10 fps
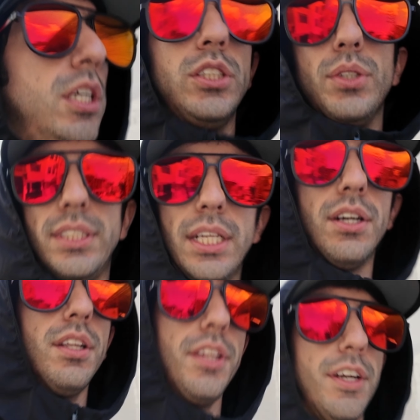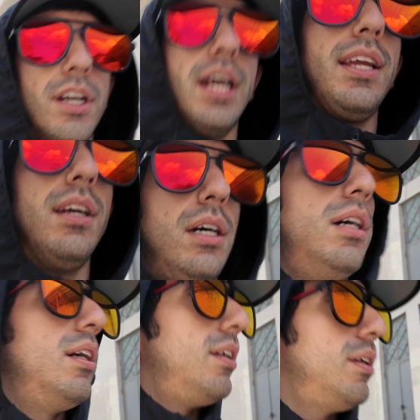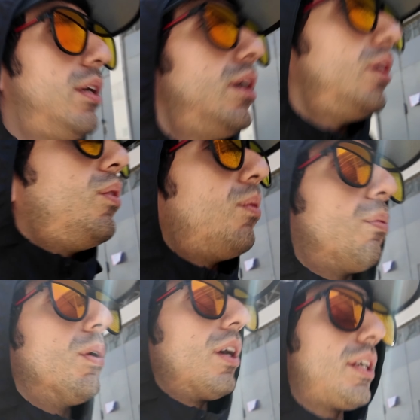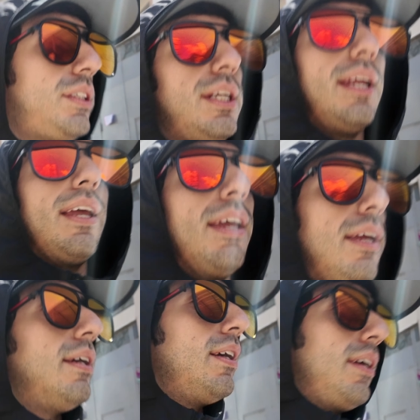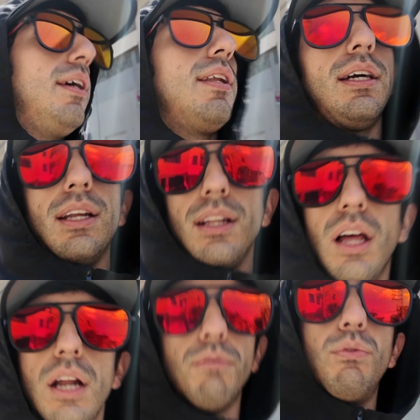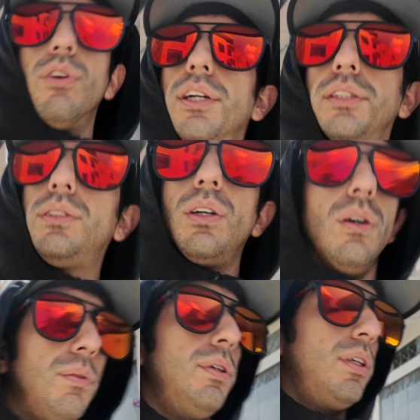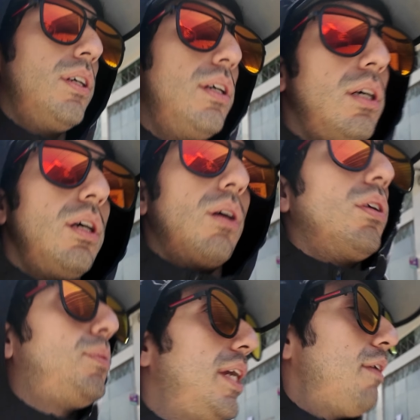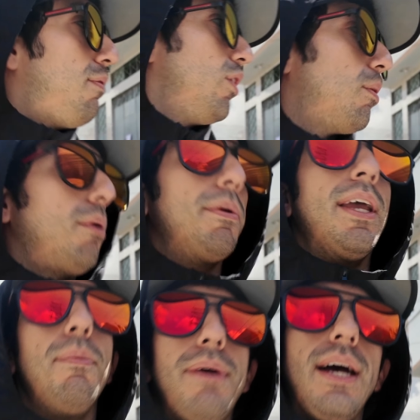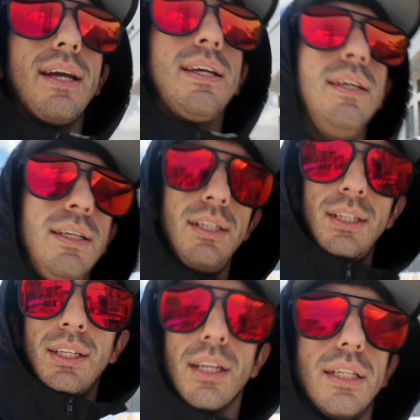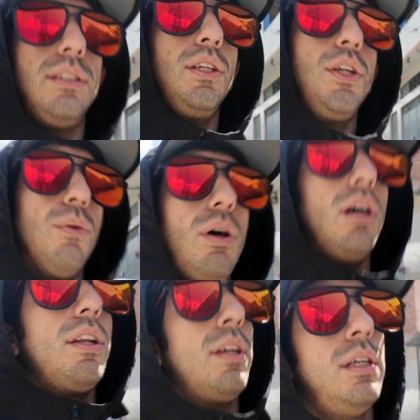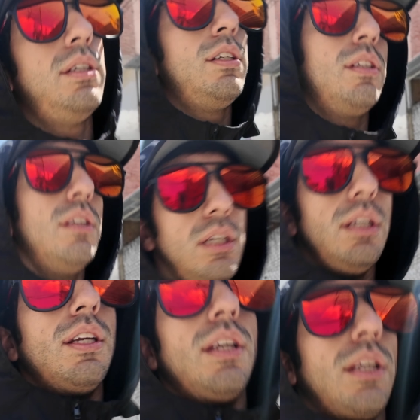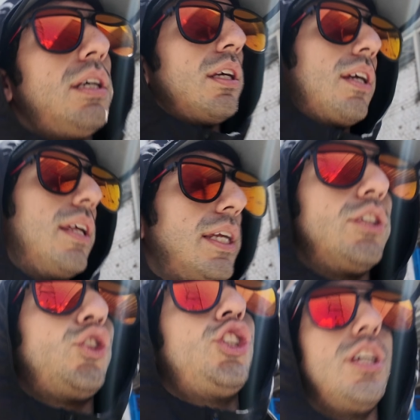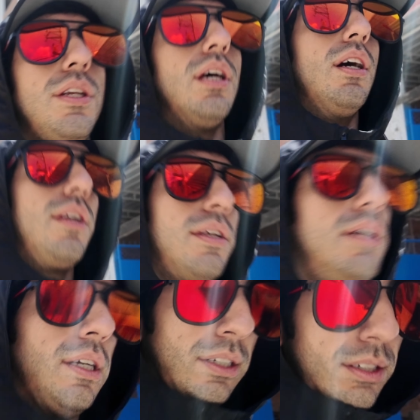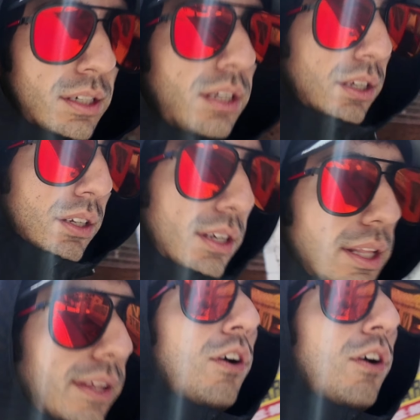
So I said earlier, I work today. Got a lot of work, so once we get food, I'll probably head back, continue on getting shit done, and then